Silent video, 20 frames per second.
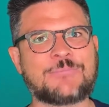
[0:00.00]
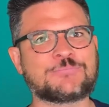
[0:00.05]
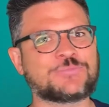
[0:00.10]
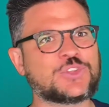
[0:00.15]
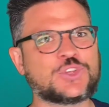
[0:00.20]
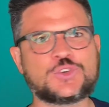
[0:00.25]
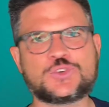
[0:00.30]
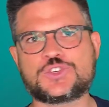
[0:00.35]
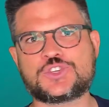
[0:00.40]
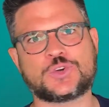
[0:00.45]

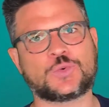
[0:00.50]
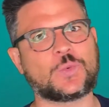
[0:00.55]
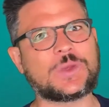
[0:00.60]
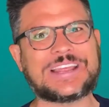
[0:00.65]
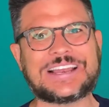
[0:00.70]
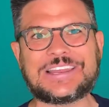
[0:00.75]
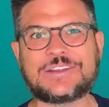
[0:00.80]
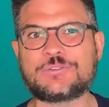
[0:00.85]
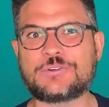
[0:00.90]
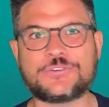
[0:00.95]
Use your
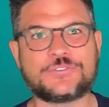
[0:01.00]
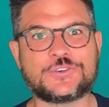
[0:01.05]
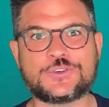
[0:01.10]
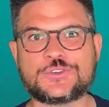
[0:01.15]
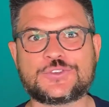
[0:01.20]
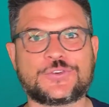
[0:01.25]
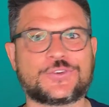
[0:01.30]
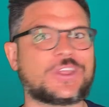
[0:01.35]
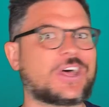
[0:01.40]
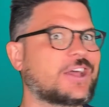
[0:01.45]
weekly reviews
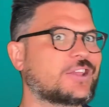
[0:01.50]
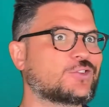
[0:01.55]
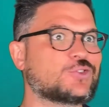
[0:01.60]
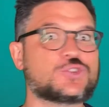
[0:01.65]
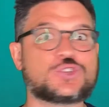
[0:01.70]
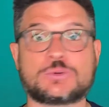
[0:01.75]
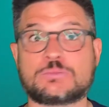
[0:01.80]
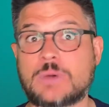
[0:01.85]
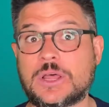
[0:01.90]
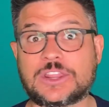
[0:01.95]
for that, use
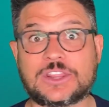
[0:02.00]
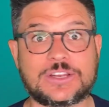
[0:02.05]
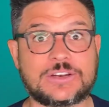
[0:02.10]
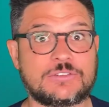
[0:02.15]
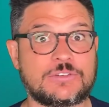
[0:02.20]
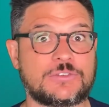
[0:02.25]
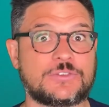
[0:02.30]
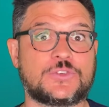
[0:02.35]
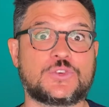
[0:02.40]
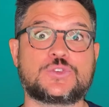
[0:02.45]
your monthly
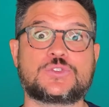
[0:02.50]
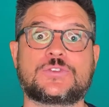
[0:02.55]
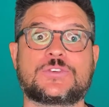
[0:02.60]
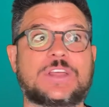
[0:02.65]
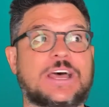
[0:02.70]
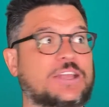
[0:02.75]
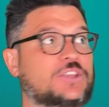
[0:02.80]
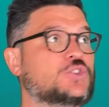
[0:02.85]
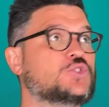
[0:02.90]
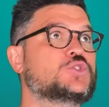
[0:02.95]
reviews for
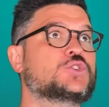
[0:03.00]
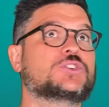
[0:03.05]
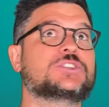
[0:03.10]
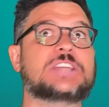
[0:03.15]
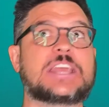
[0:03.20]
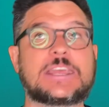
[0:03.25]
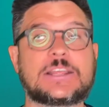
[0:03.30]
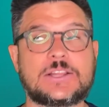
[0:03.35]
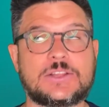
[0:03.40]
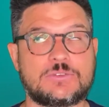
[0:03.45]
that, use your
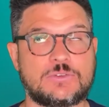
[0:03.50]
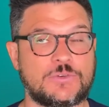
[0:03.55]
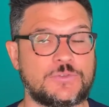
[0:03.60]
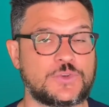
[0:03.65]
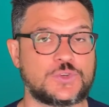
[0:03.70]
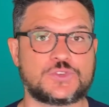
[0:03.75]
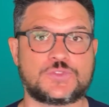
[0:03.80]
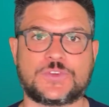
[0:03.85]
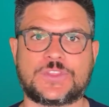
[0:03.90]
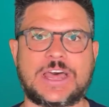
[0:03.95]
daily
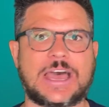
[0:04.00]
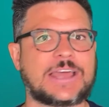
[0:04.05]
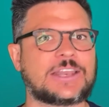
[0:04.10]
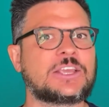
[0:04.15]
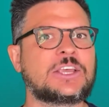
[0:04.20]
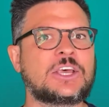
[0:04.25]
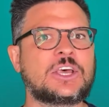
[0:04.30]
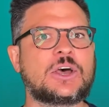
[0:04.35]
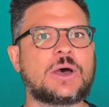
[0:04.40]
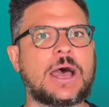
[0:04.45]
reviews for that,
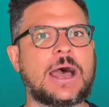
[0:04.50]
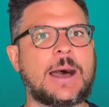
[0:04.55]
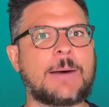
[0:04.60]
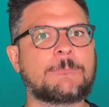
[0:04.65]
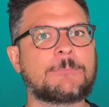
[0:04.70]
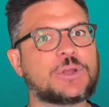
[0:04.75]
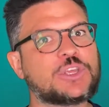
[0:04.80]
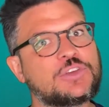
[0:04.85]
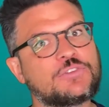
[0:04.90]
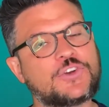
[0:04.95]

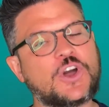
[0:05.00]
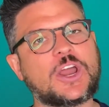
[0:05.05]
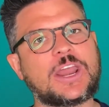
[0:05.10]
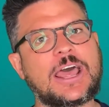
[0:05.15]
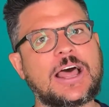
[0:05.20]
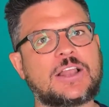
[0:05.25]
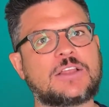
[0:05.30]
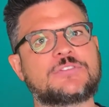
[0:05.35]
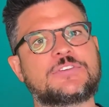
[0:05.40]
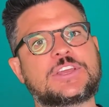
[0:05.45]
but you've got to
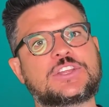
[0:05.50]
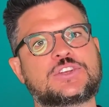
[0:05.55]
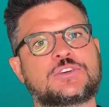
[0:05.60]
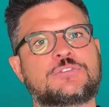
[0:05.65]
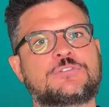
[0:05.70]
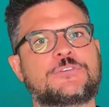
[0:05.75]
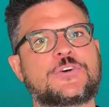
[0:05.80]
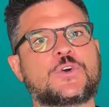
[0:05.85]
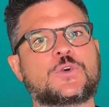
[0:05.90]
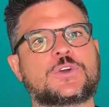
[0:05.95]
elevate your
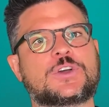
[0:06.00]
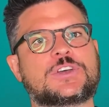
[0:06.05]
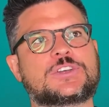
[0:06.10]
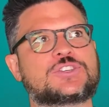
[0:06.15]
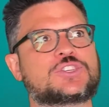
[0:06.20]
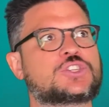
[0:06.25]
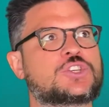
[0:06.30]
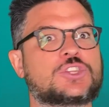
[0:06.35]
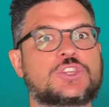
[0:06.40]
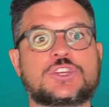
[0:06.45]

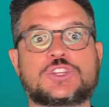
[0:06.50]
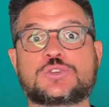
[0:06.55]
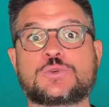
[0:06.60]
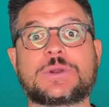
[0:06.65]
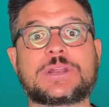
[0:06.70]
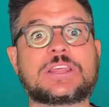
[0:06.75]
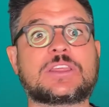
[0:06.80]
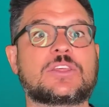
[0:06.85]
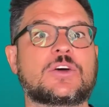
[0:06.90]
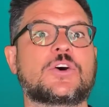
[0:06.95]
focus to the
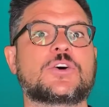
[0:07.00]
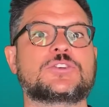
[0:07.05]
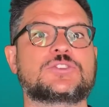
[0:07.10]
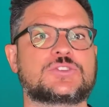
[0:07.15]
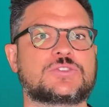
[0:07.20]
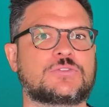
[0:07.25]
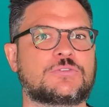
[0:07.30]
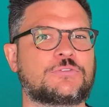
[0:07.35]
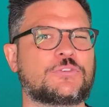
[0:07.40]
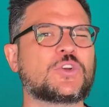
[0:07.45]

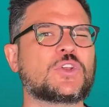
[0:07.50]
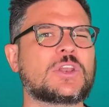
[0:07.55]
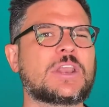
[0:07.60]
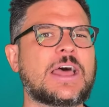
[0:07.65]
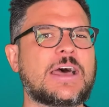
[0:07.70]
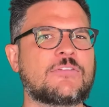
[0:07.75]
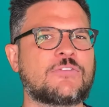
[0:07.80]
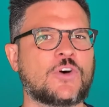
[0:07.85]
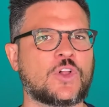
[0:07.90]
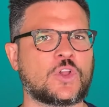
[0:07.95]
20,000 foot
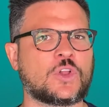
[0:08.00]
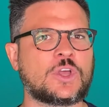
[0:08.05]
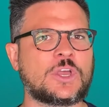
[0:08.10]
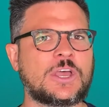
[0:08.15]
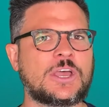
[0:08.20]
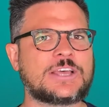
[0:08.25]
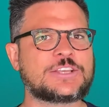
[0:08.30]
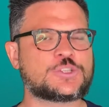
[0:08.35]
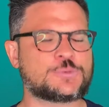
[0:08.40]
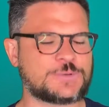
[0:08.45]
level.
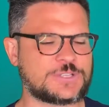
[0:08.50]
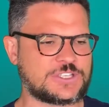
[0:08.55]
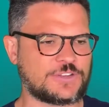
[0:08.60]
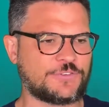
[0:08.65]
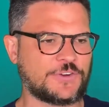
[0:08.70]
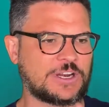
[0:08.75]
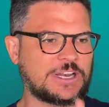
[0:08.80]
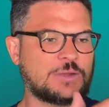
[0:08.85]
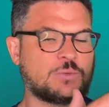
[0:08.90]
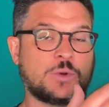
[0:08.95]

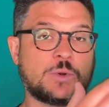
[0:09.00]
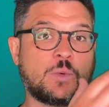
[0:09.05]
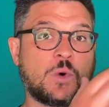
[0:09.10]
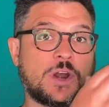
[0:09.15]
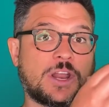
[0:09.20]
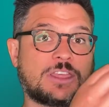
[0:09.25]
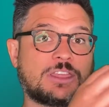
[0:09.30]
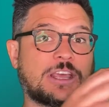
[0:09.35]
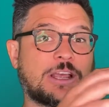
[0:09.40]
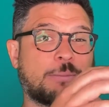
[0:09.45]
Specifically, we want
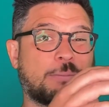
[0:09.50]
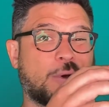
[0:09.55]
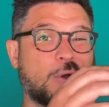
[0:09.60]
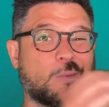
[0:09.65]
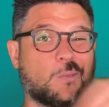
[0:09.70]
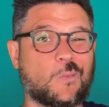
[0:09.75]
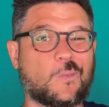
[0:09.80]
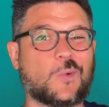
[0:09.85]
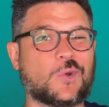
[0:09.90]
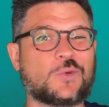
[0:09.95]
to think
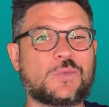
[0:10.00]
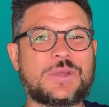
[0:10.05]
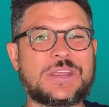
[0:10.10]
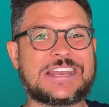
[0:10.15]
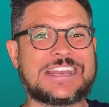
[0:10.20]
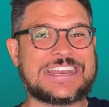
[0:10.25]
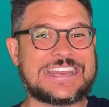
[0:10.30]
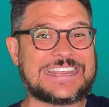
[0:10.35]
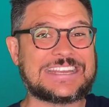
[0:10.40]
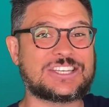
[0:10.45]
about what do we
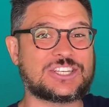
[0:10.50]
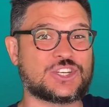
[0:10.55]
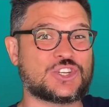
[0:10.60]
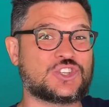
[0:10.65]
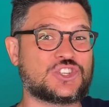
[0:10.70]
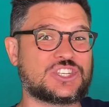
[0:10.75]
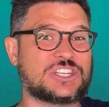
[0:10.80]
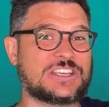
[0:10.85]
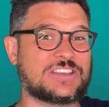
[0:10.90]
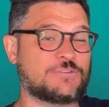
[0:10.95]
need to
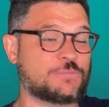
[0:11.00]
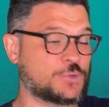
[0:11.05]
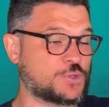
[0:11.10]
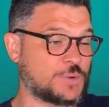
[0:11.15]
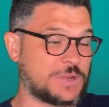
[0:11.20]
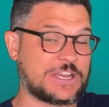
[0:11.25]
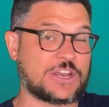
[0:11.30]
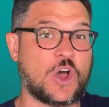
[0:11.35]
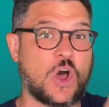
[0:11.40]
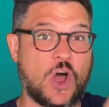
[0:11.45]
achieve
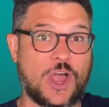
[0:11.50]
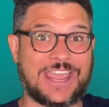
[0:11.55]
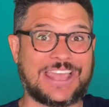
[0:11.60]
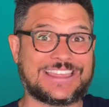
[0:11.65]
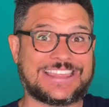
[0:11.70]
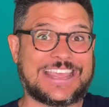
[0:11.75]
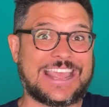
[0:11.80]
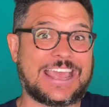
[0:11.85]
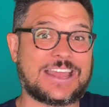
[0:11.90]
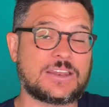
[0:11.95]
between now and
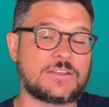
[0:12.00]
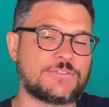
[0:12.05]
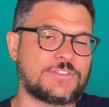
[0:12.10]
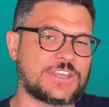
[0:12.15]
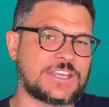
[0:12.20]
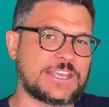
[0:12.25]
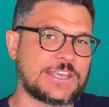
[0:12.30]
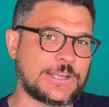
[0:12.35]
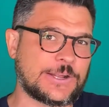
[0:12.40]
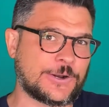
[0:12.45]
the end of the
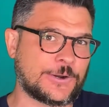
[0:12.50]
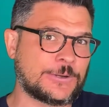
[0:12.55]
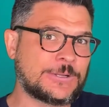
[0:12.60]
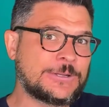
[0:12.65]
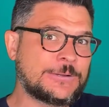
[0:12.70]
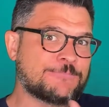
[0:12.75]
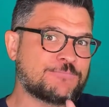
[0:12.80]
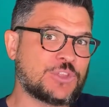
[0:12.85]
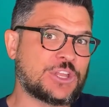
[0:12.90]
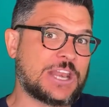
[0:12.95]
year,
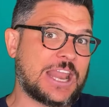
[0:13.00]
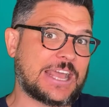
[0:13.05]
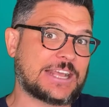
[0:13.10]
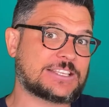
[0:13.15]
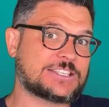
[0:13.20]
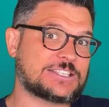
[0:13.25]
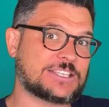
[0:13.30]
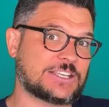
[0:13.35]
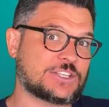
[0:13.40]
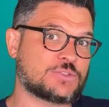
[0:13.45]
the
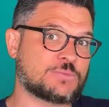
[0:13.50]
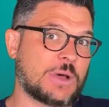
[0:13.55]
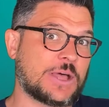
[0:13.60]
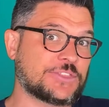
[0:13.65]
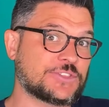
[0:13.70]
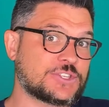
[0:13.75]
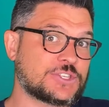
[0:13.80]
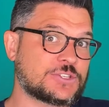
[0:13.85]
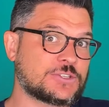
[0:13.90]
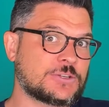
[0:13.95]
next 6
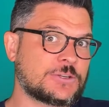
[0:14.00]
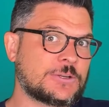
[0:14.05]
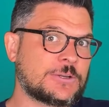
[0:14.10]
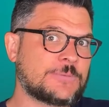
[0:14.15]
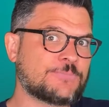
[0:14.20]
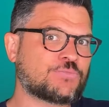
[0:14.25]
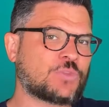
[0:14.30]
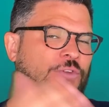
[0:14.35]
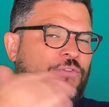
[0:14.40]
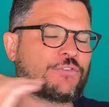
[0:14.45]
months.
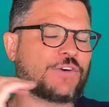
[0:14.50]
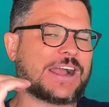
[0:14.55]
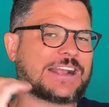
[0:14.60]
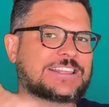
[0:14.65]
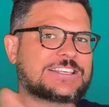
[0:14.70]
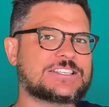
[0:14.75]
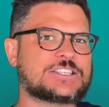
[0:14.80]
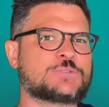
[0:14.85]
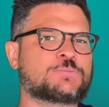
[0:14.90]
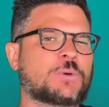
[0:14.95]
In fact,
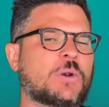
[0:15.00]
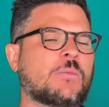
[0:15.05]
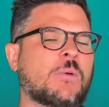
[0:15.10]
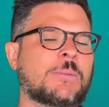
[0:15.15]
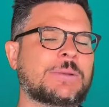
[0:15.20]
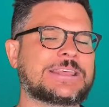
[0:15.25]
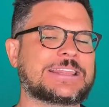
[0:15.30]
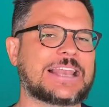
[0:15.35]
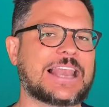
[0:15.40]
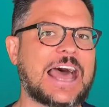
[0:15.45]
this is
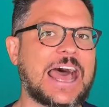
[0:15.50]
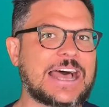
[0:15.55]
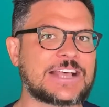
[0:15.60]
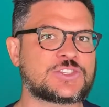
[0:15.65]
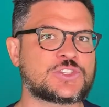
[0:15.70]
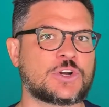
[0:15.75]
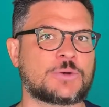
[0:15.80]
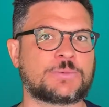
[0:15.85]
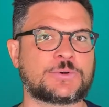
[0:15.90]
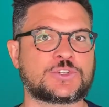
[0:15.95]
probably the
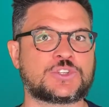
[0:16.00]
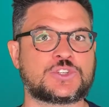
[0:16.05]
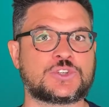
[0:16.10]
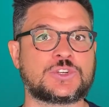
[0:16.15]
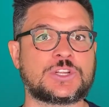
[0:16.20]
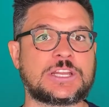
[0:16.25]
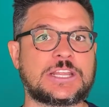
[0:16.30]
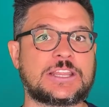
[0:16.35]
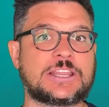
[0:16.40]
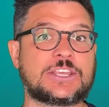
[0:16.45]
last
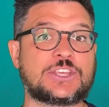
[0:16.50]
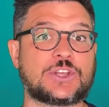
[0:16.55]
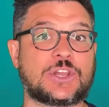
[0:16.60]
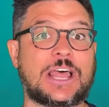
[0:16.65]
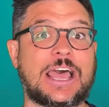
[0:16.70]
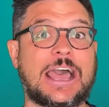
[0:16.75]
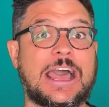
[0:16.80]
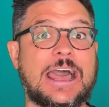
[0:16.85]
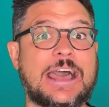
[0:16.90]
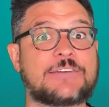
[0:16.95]
opportunity that you'll
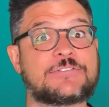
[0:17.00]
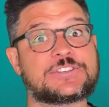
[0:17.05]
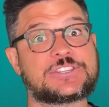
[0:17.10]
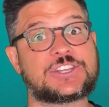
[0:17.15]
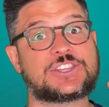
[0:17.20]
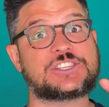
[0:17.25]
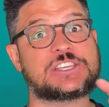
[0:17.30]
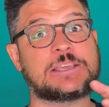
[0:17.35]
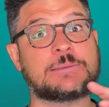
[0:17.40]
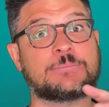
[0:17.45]
have as a
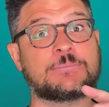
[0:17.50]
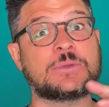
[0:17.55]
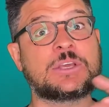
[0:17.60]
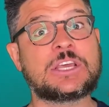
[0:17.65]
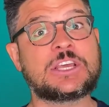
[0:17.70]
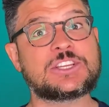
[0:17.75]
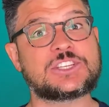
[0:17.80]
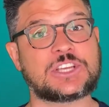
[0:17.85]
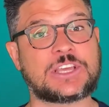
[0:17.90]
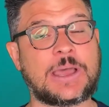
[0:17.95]
team
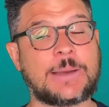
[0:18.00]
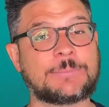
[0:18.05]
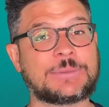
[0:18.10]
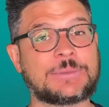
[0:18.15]
to come